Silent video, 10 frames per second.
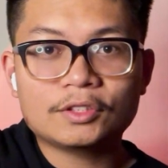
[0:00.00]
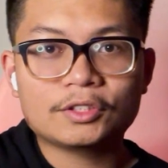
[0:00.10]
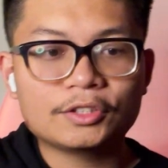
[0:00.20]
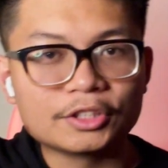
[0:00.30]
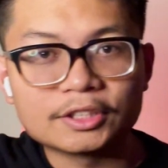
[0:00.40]

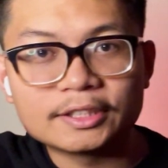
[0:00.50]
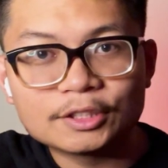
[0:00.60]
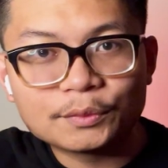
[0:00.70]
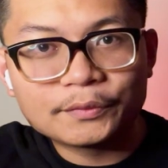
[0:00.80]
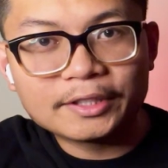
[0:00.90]
Just this
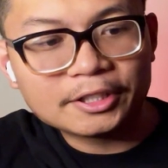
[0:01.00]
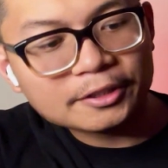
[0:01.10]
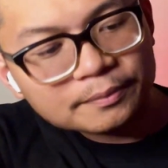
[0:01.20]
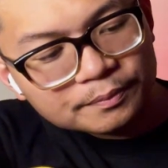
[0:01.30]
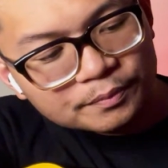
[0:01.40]
one right here.
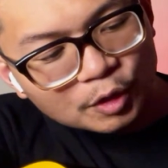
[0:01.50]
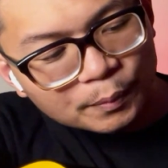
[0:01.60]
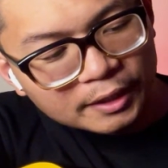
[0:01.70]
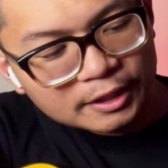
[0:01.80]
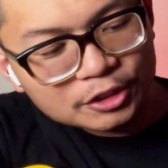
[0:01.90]

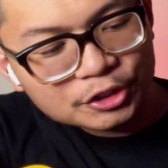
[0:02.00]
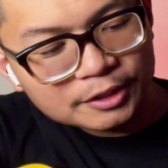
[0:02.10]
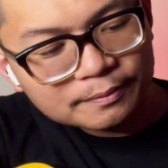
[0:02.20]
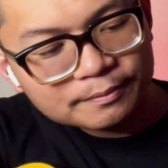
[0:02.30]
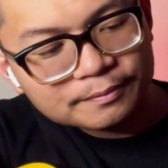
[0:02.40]
Open A string.
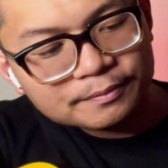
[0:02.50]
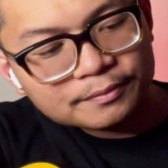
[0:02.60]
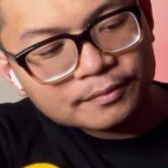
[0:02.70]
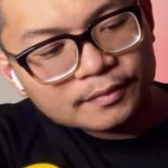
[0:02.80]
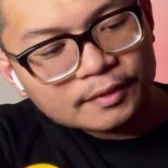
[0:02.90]

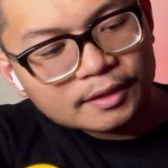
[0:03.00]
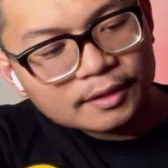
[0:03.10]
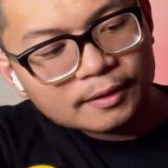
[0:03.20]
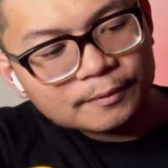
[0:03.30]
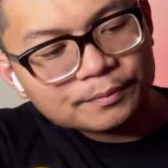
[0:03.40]

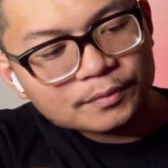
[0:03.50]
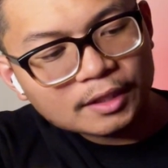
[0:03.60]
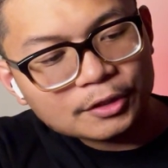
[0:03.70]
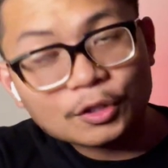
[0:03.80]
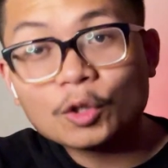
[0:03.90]

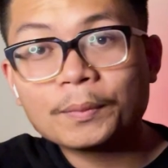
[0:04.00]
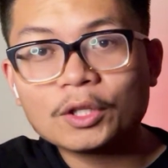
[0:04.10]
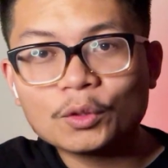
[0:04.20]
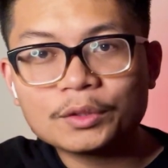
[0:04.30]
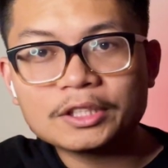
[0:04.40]
And your open
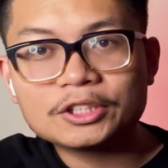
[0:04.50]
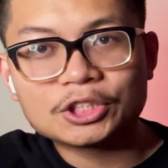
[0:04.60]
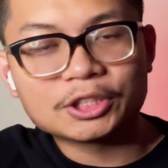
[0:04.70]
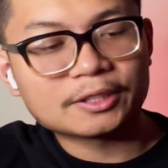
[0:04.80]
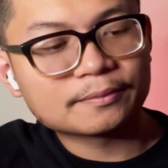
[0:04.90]
lower E string.